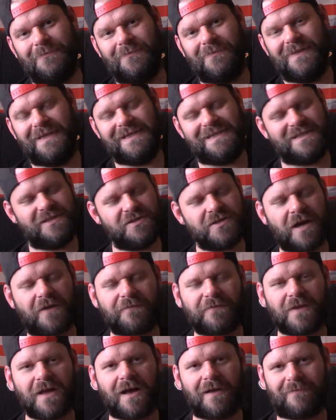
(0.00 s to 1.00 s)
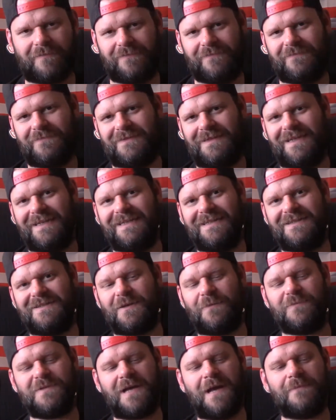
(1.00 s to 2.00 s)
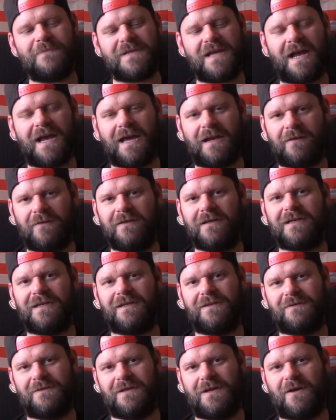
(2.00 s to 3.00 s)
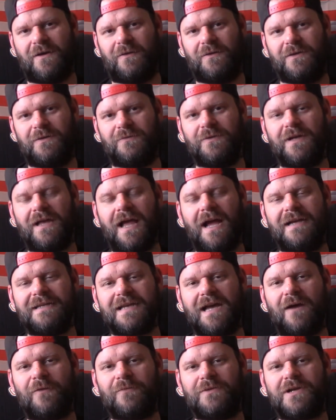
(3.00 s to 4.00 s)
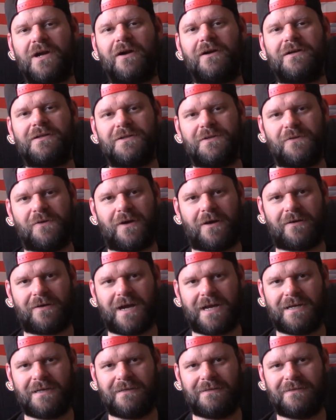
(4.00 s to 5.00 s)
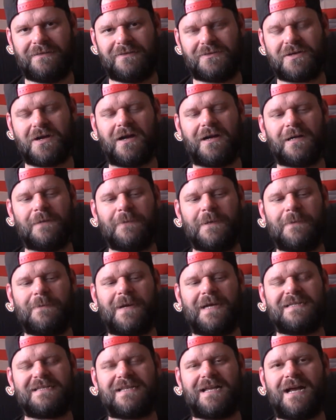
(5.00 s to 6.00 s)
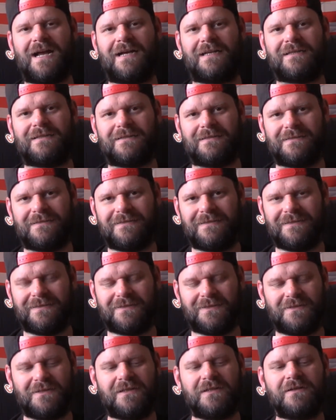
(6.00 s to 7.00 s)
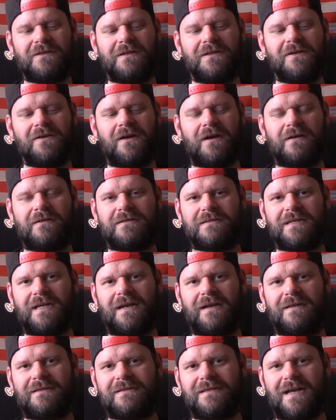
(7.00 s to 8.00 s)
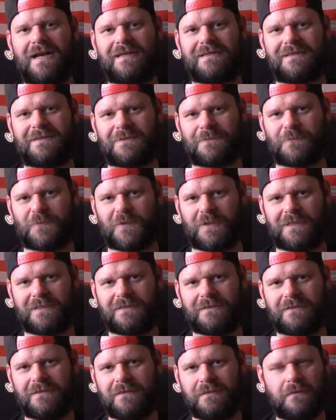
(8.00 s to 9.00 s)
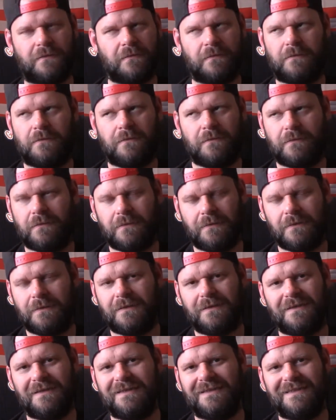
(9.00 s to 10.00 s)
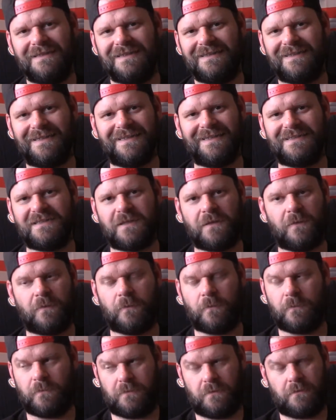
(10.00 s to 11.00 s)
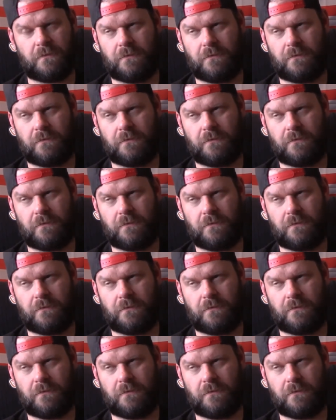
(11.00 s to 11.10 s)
It's tough love. Like, sometimes I gotta look at you and go, you realize how retarded you are, right? You're talking to me about stocks, and clearly you don't understand how the stock system works. Like, so...